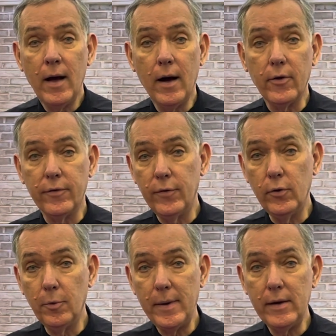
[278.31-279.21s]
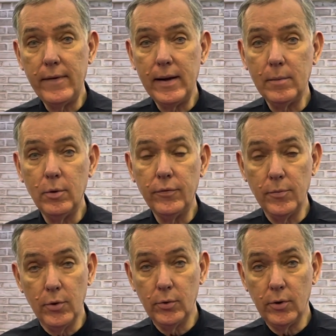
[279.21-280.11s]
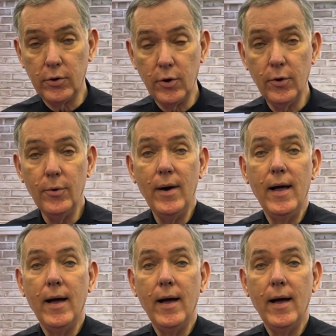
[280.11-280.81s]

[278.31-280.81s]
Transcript: The food will be available from noon to 2,